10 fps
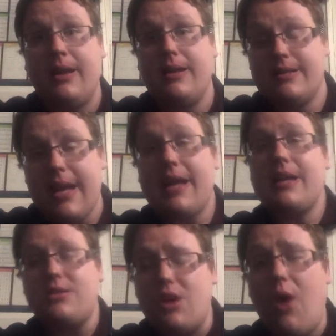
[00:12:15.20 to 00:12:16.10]
Dick
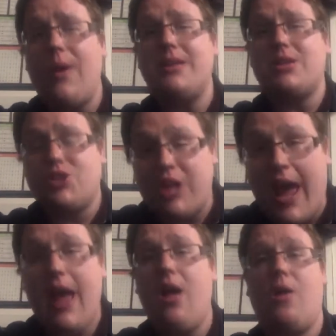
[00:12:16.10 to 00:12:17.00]
is going to
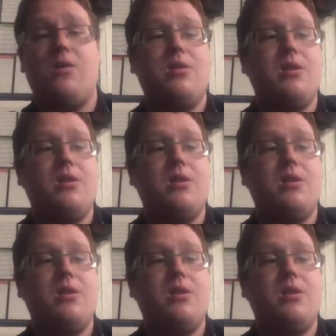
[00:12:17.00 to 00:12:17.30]
jail.